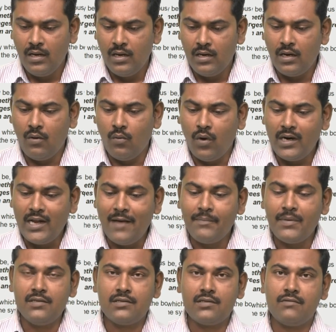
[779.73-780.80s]
Now what
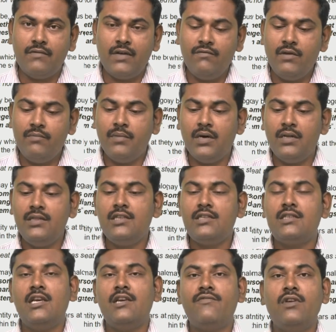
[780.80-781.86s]
happens when we burn this
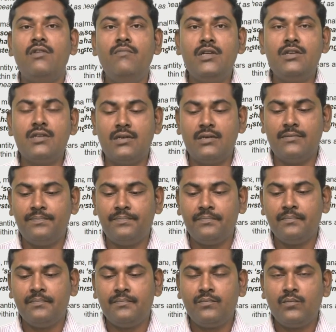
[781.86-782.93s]
air fuel mixture?
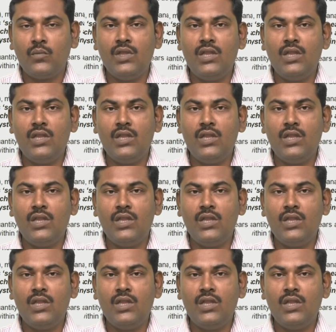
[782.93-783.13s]
The